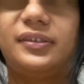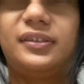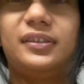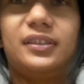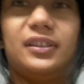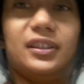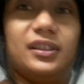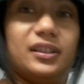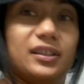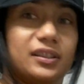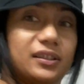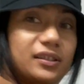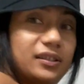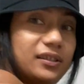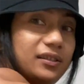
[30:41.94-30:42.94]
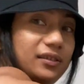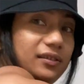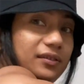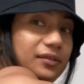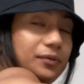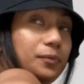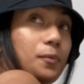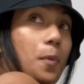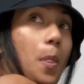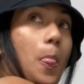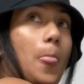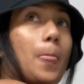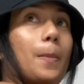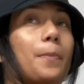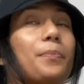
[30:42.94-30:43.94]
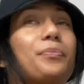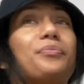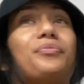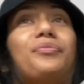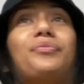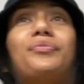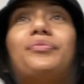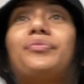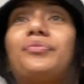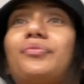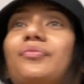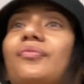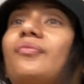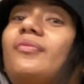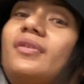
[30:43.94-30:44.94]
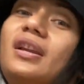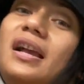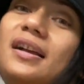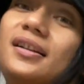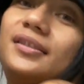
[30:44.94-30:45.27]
Nobody speaks.